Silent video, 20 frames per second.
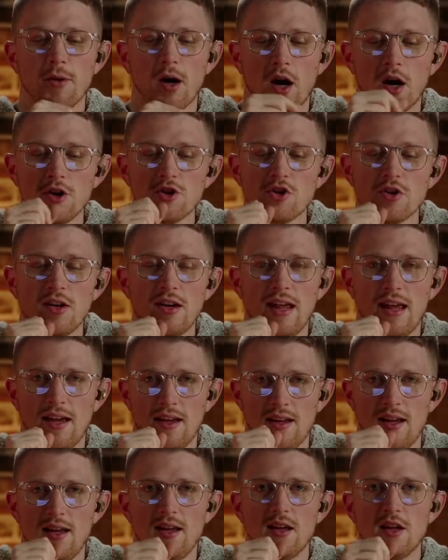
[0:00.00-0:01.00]

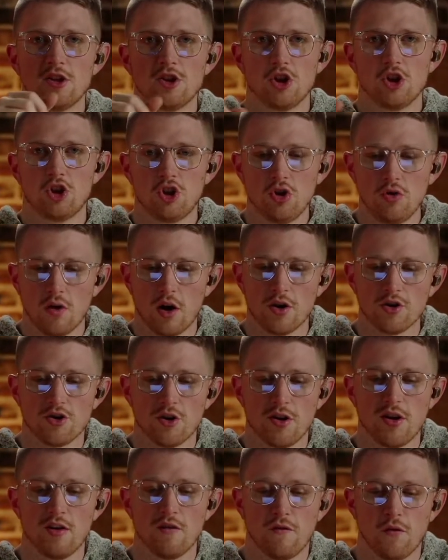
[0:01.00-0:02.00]
$180 to
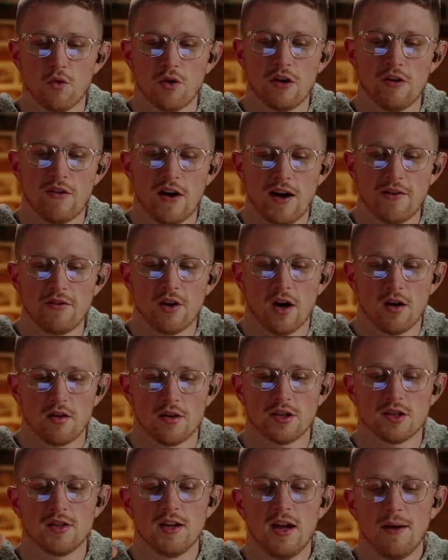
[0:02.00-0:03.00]

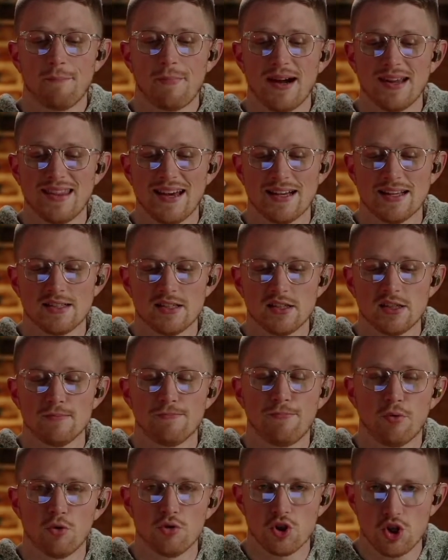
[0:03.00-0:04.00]
$245 by that
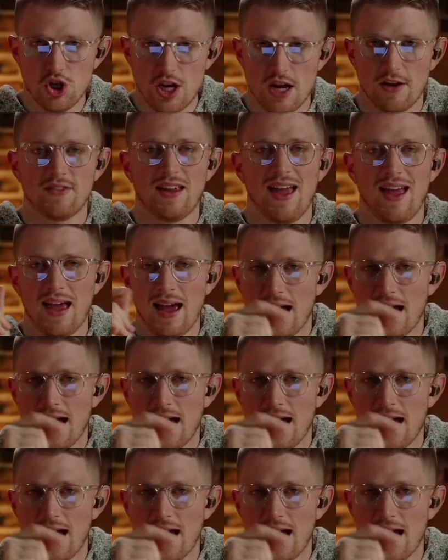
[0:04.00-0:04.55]
simple shift,